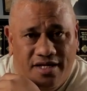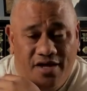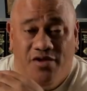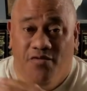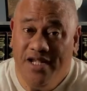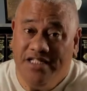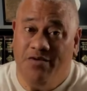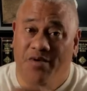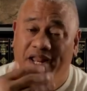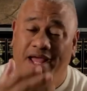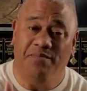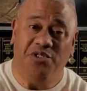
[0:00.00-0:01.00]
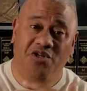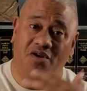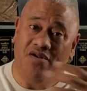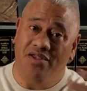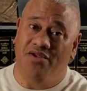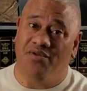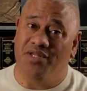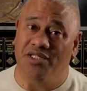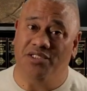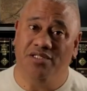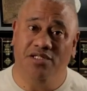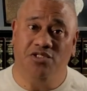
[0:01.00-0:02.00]
Now, the reason why I'm sharing you
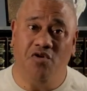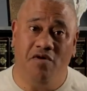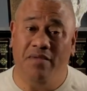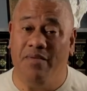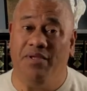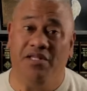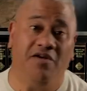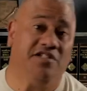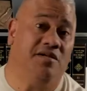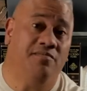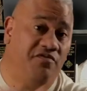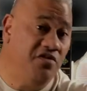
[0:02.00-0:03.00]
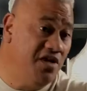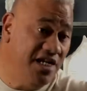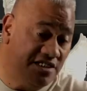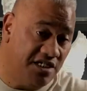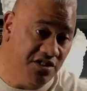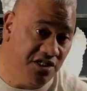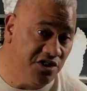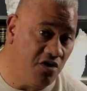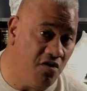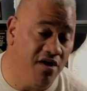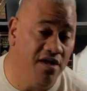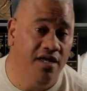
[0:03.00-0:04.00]
this story, maybe there are some of you listening to this
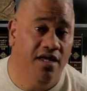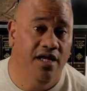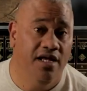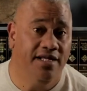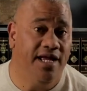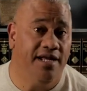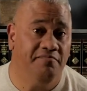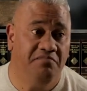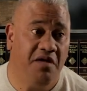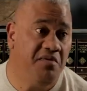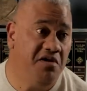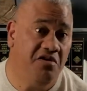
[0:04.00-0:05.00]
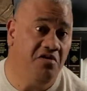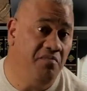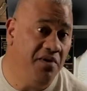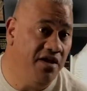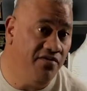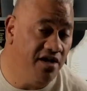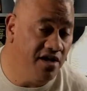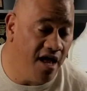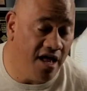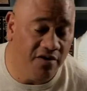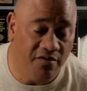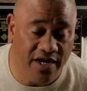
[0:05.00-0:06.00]
story that maybe you don't believe in
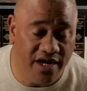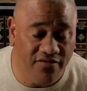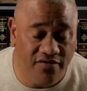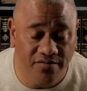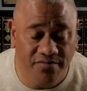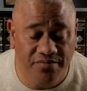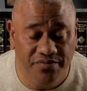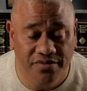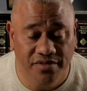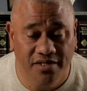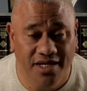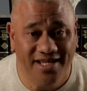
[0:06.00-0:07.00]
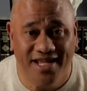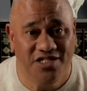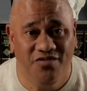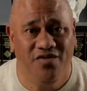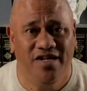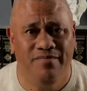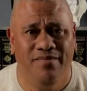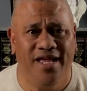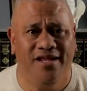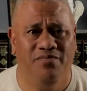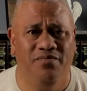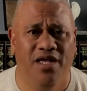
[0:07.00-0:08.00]
God or whatever. It doesn't really
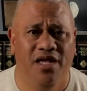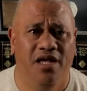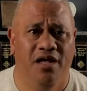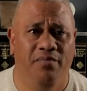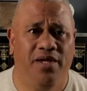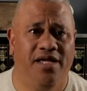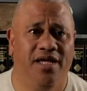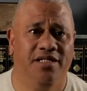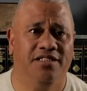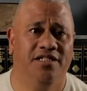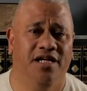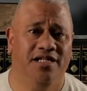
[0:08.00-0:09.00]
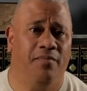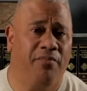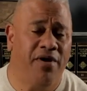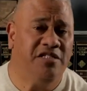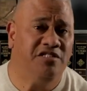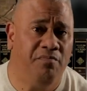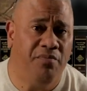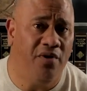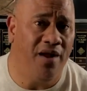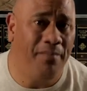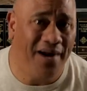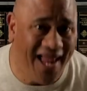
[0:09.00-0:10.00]
matter because the
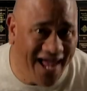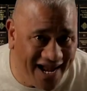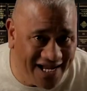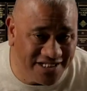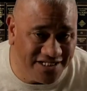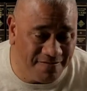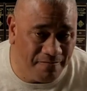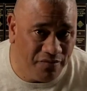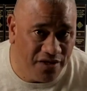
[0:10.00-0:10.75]
principle applies.